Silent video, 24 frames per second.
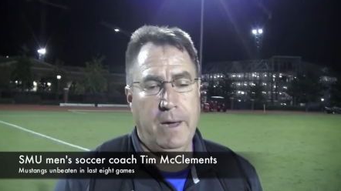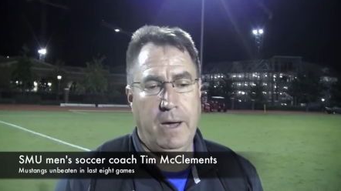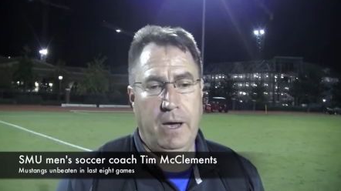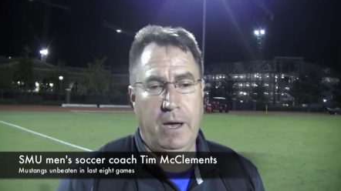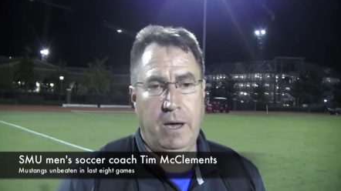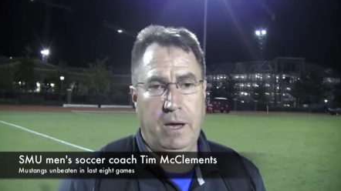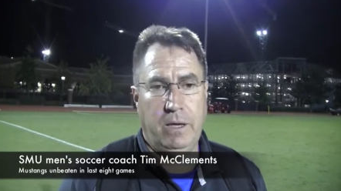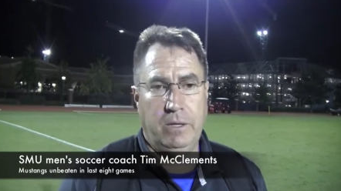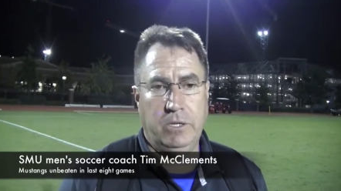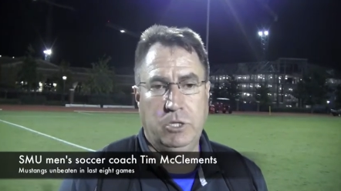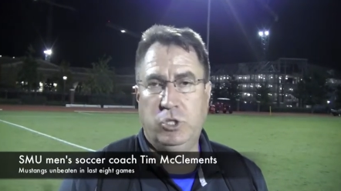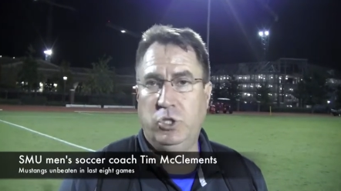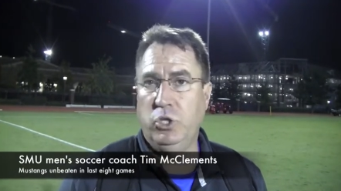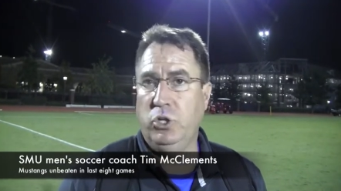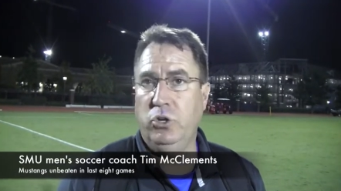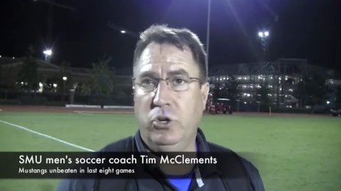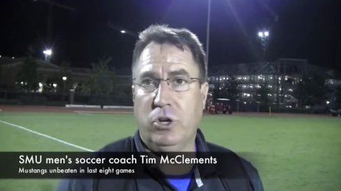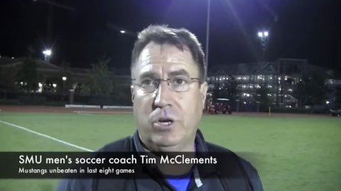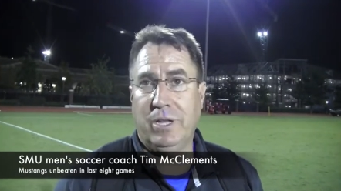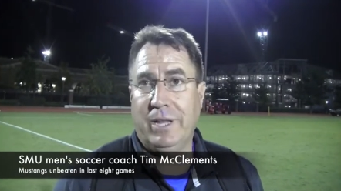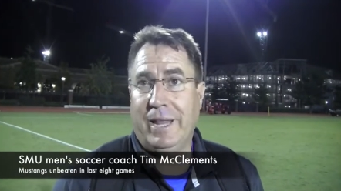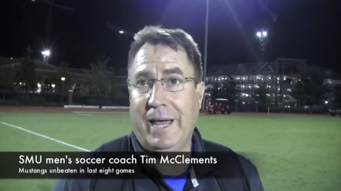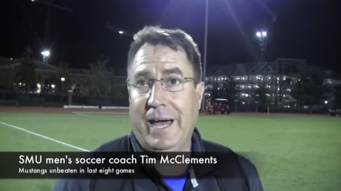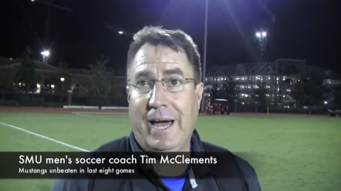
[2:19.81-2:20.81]
Uh, the
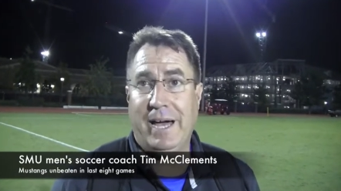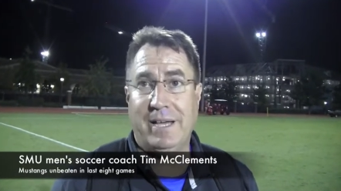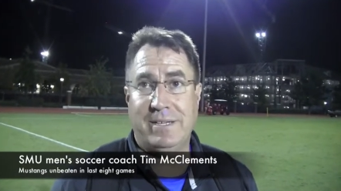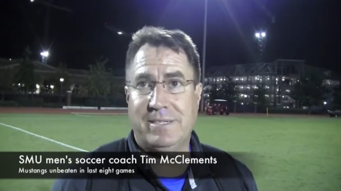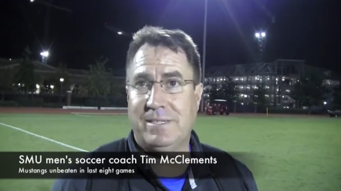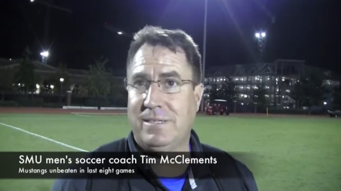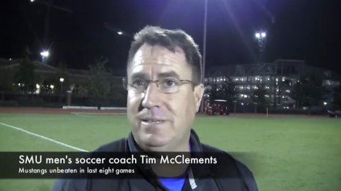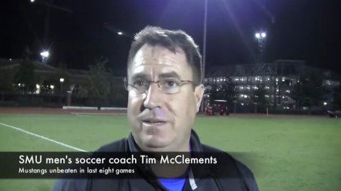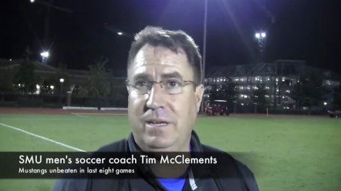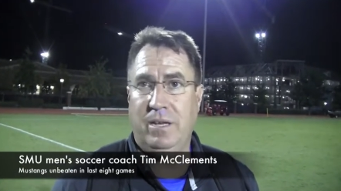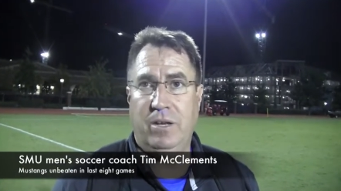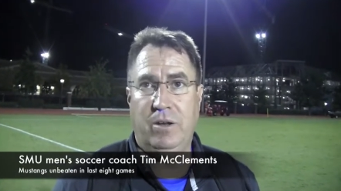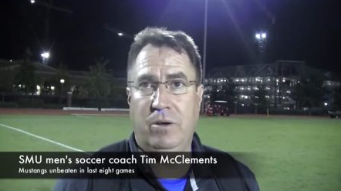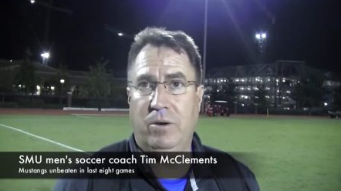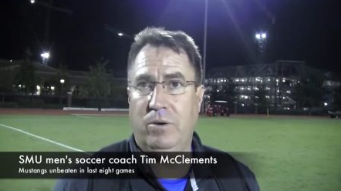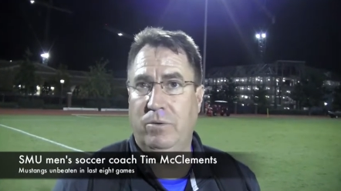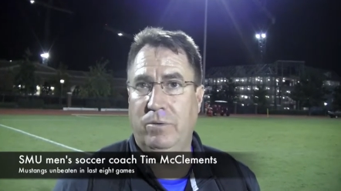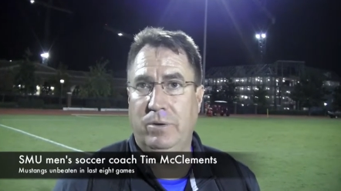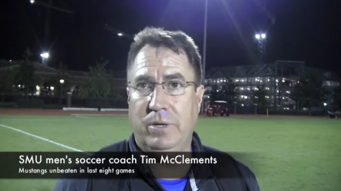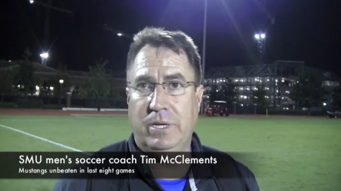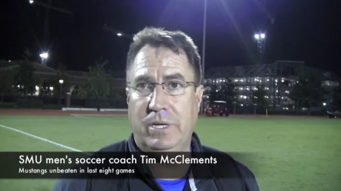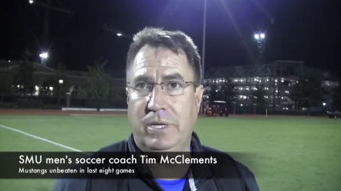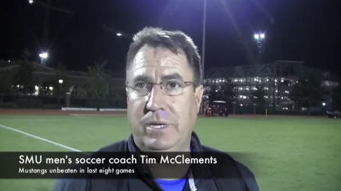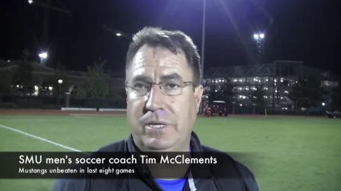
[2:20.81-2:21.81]
junior class, you
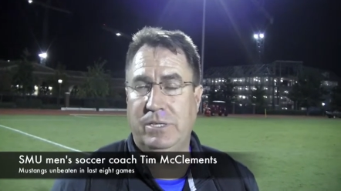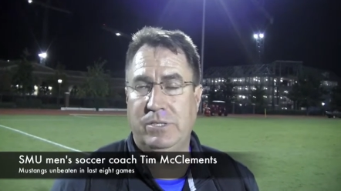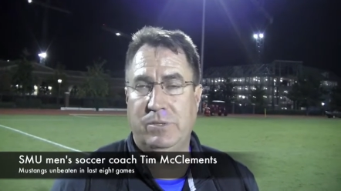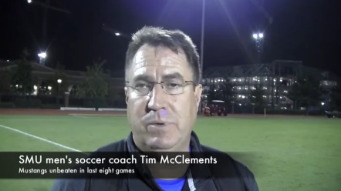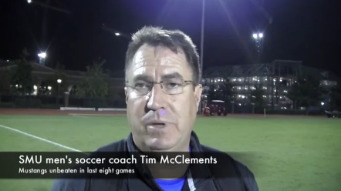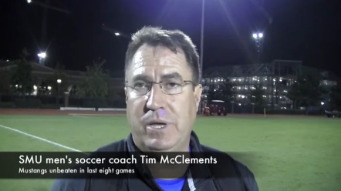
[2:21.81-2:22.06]
know, has,